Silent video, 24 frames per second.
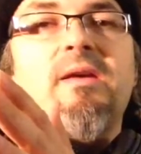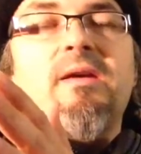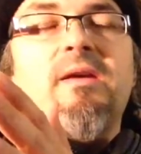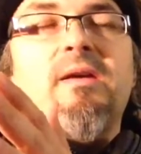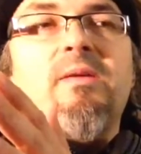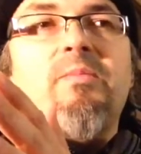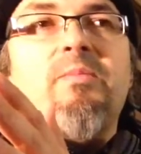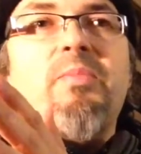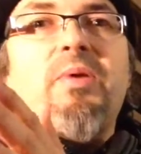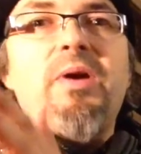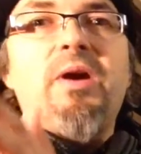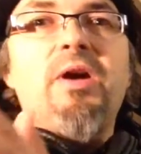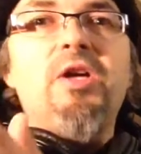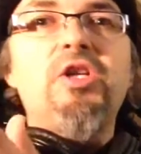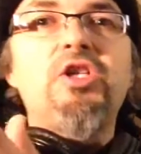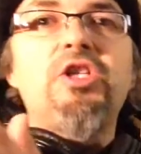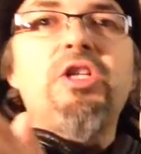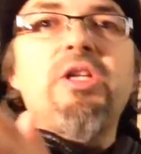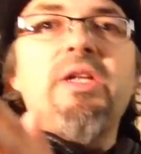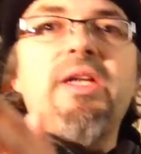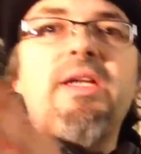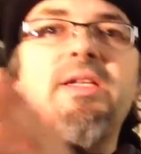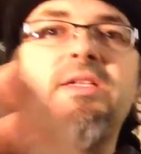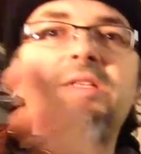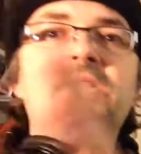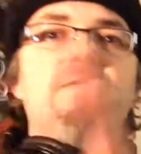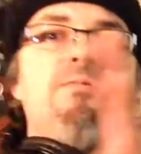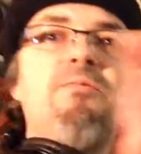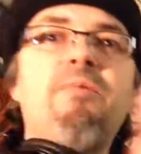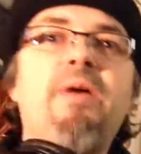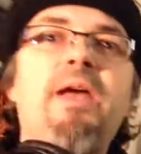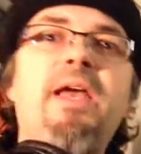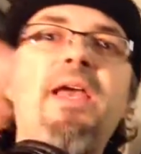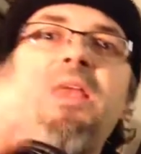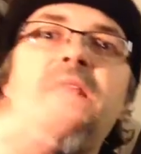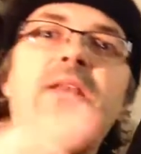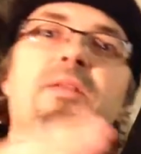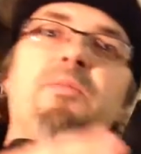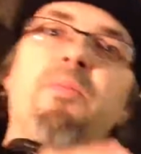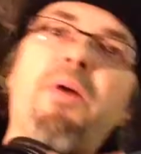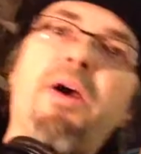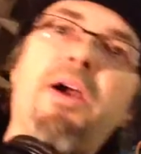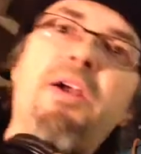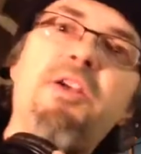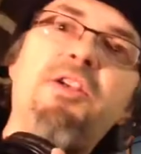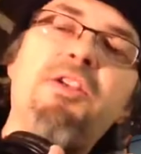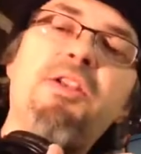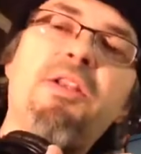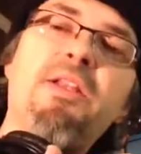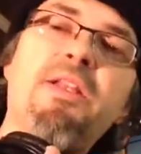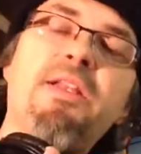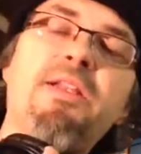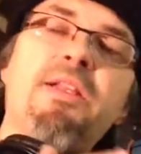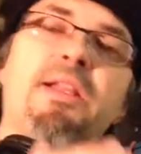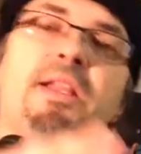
uh, partially to the right and partially to